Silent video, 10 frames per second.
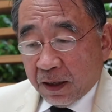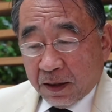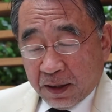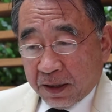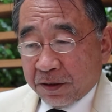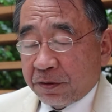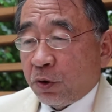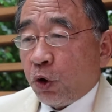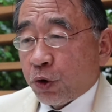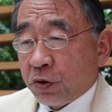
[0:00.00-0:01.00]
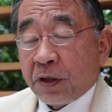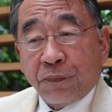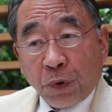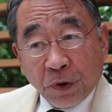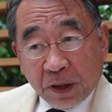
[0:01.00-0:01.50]
and also the
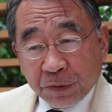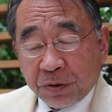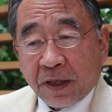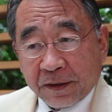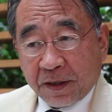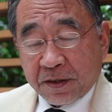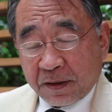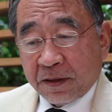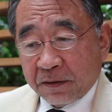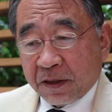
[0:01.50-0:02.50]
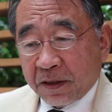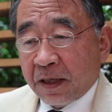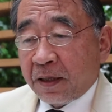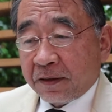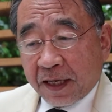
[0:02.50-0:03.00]
forum to understand the
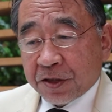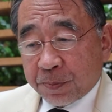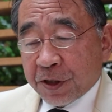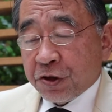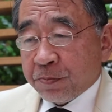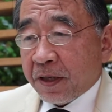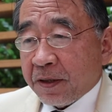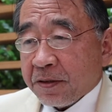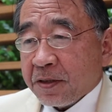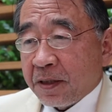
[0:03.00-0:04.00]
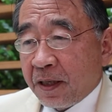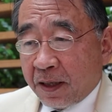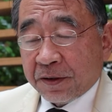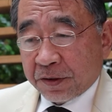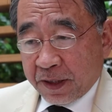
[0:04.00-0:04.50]
nice benchmarks
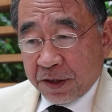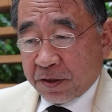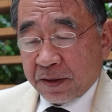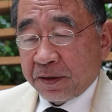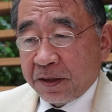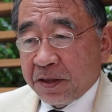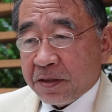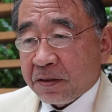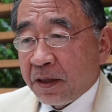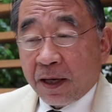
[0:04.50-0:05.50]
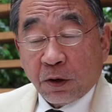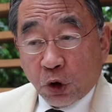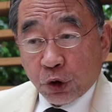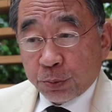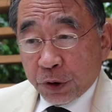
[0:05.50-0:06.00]
and case studies, a
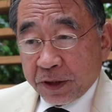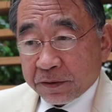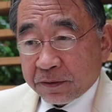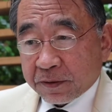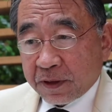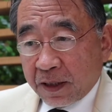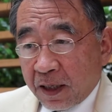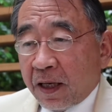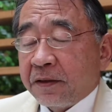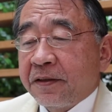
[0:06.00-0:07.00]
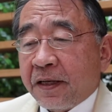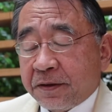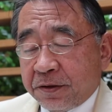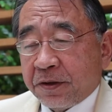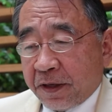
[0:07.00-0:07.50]
role model.
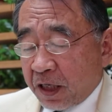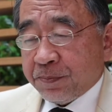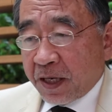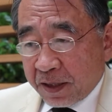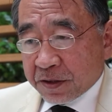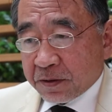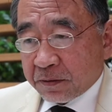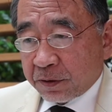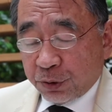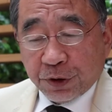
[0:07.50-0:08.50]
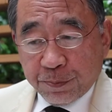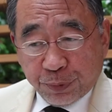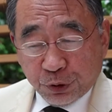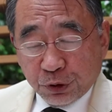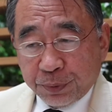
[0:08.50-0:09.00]
That could help us to
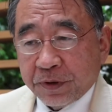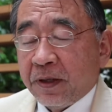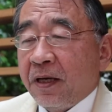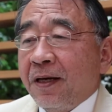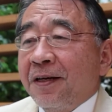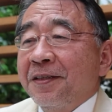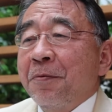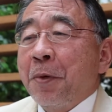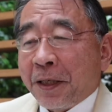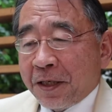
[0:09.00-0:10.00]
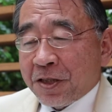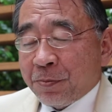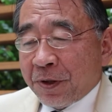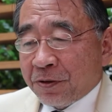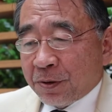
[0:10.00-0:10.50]
improve the
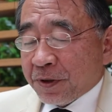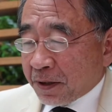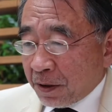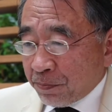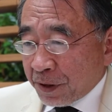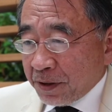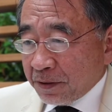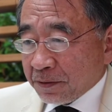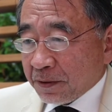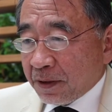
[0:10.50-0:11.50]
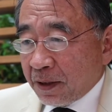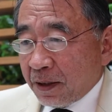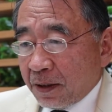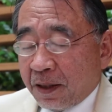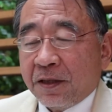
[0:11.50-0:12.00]
management of the company
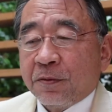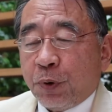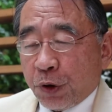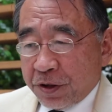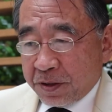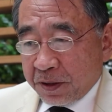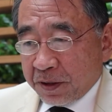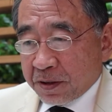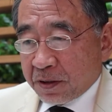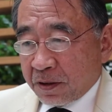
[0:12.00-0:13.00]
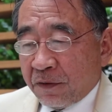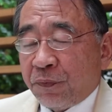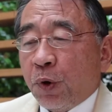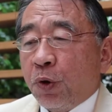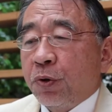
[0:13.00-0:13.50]
and policies
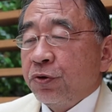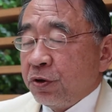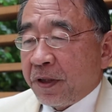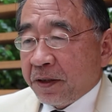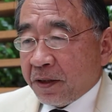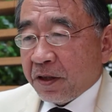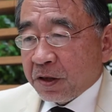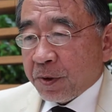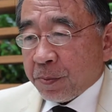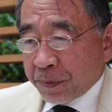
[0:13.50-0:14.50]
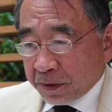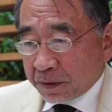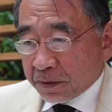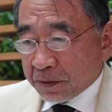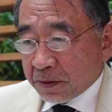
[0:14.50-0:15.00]
for woman career
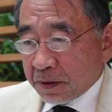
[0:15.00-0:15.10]
development.